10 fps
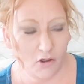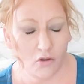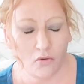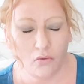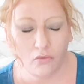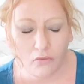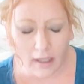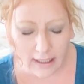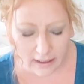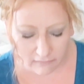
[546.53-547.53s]

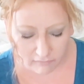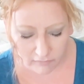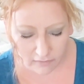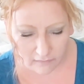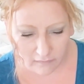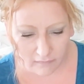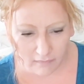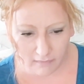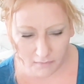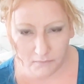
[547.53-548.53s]
Craved
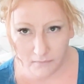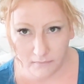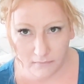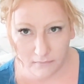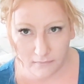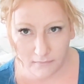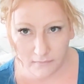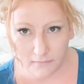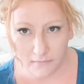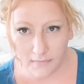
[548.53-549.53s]
them.
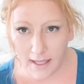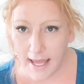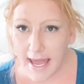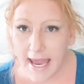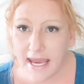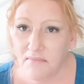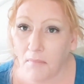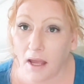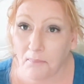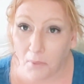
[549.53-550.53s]
In
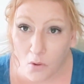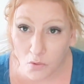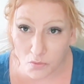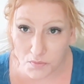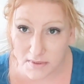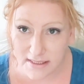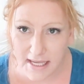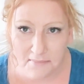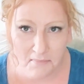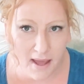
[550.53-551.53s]
my bones,
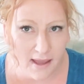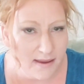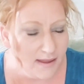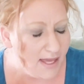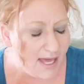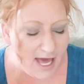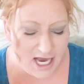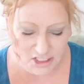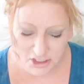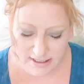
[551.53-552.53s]

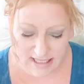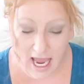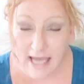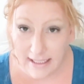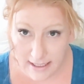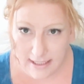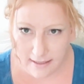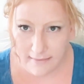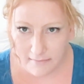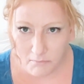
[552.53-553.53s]
I
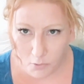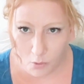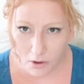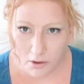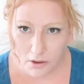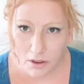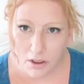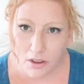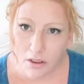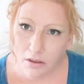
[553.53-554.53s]
needed more.
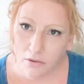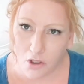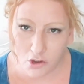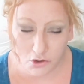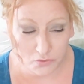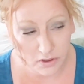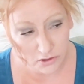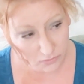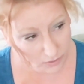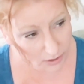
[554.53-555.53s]
Long story
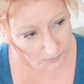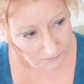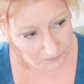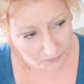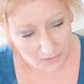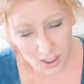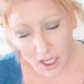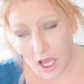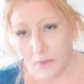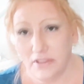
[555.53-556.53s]
short,
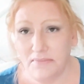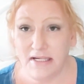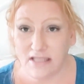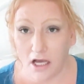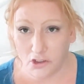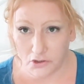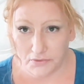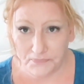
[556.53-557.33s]
I went to my doctor.